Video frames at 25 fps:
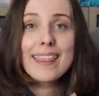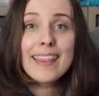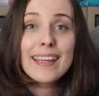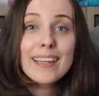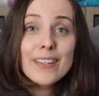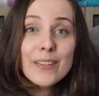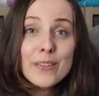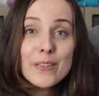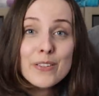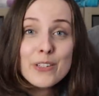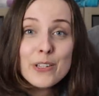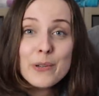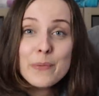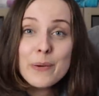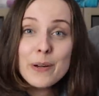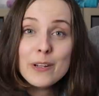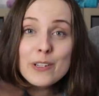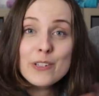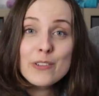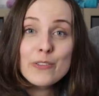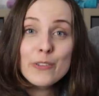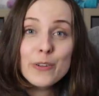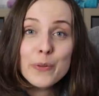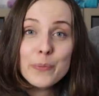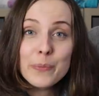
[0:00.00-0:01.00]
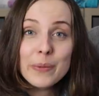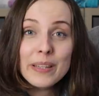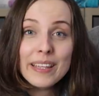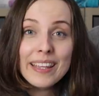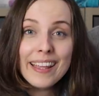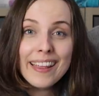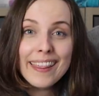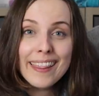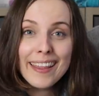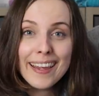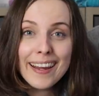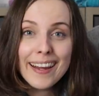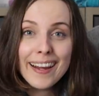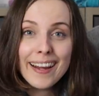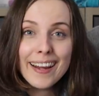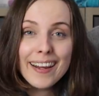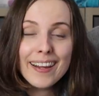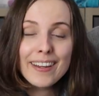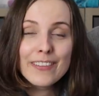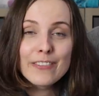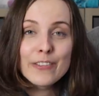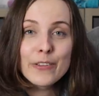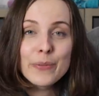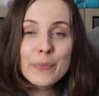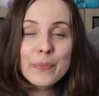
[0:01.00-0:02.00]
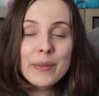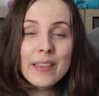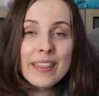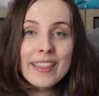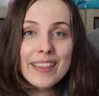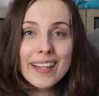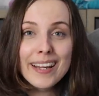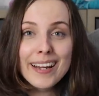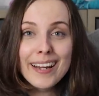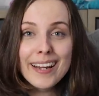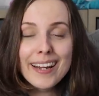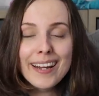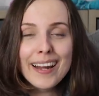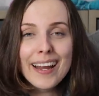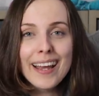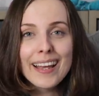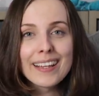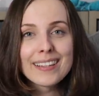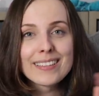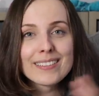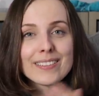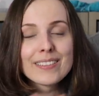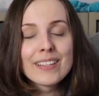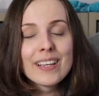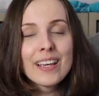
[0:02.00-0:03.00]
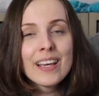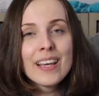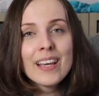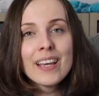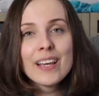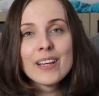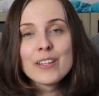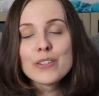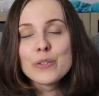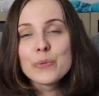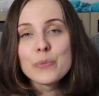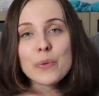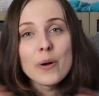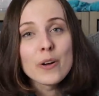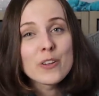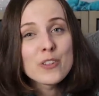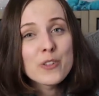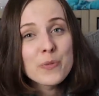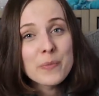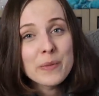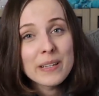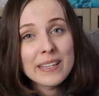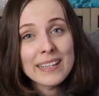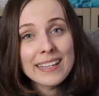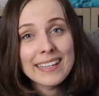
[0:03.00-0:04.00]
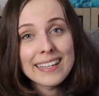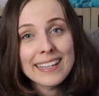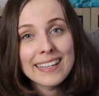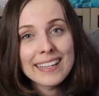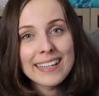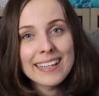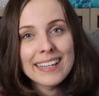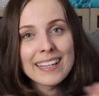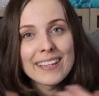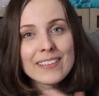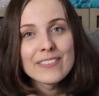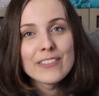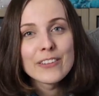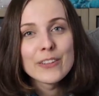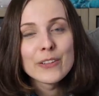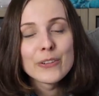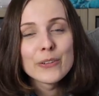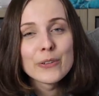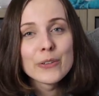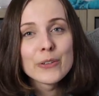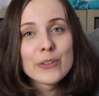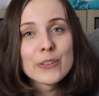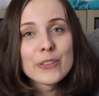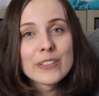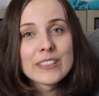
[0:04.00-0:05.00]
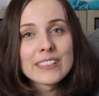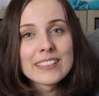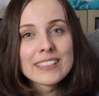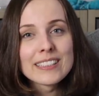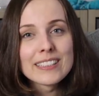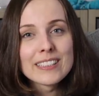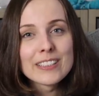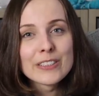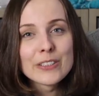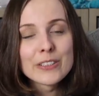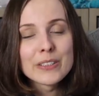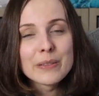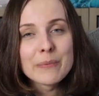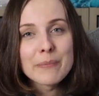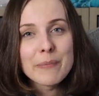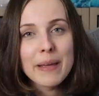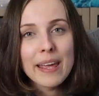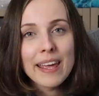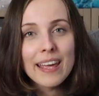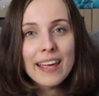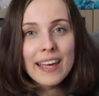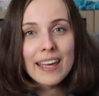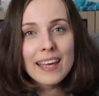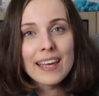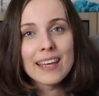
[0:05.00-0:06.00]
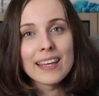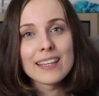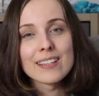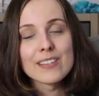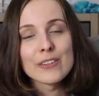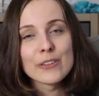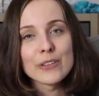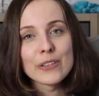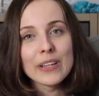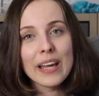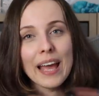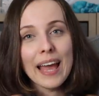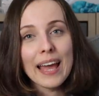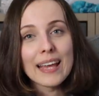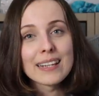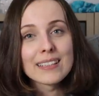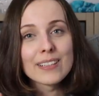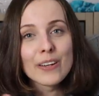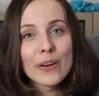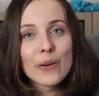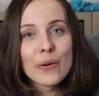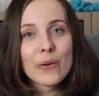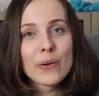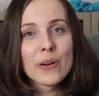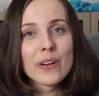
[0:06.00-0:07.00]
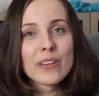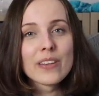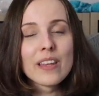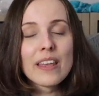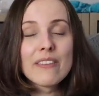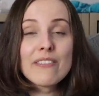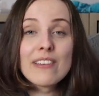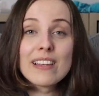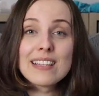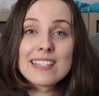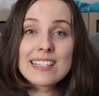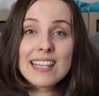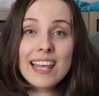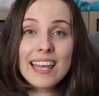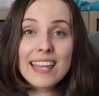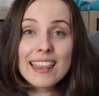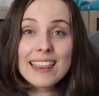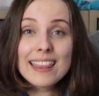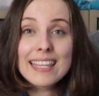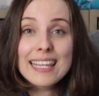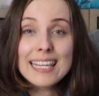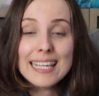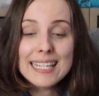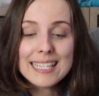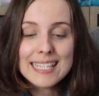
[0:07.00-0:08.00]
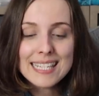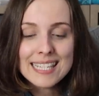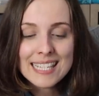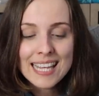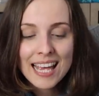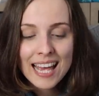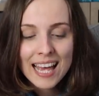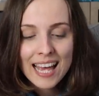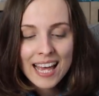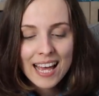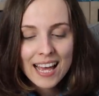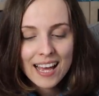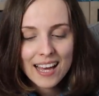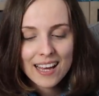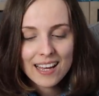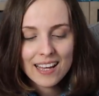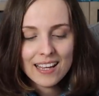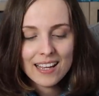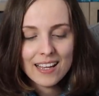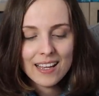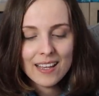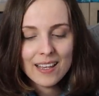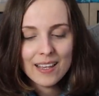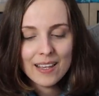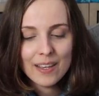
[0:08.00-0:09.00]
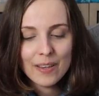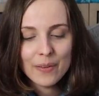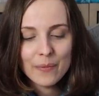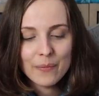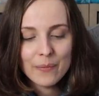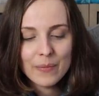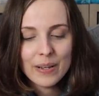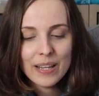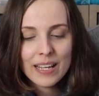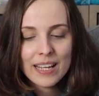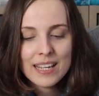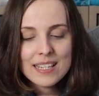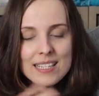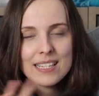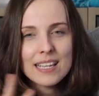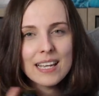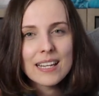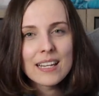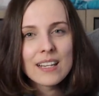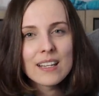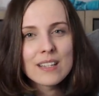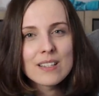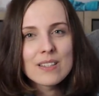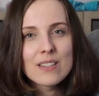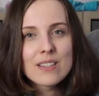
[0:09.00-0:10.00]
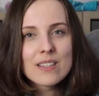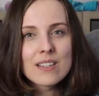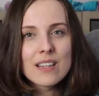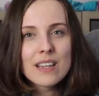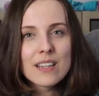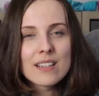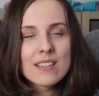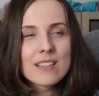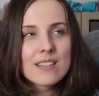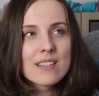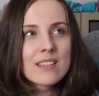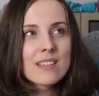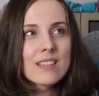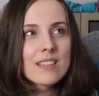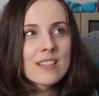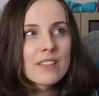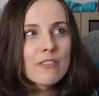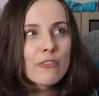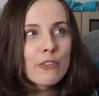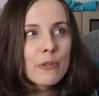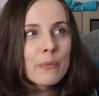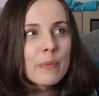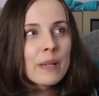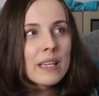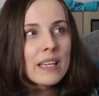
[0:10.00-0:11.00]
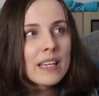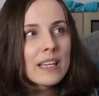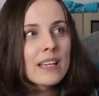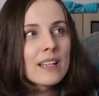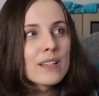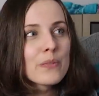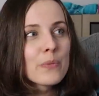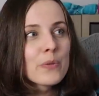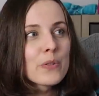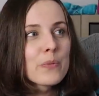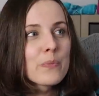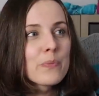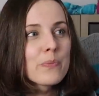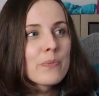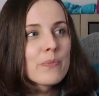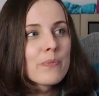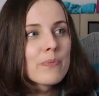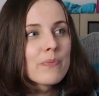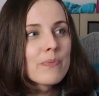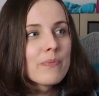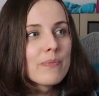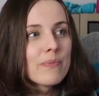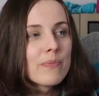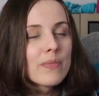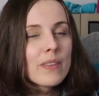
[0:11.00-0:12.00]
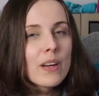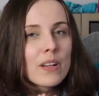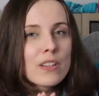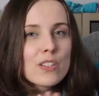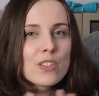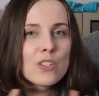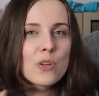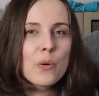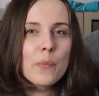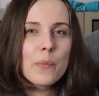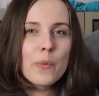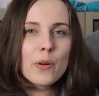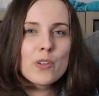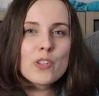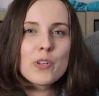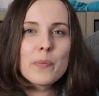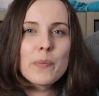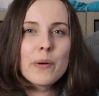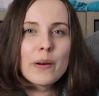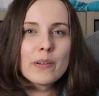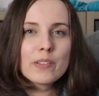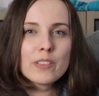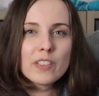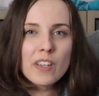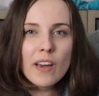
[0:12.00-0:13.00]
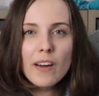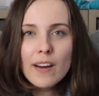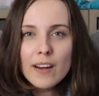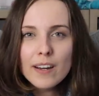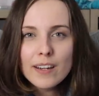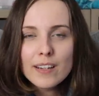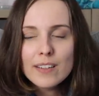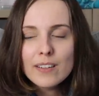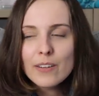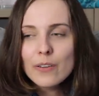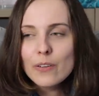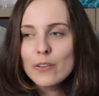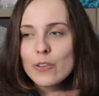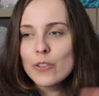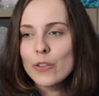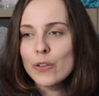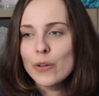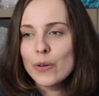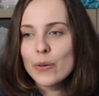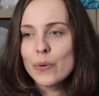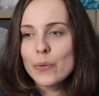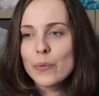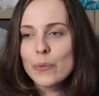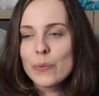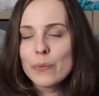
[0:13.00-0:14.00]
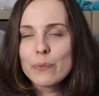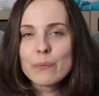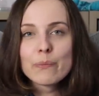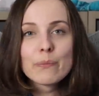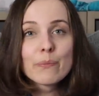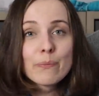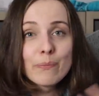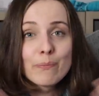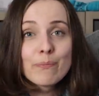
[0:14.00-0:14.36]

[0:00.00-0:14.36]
thank you so much for being there if you've been there and to watch me if you couldn't couldn't make it or you can go on events like this. Um, like I said, it's it's for me it was not so much about yarn, although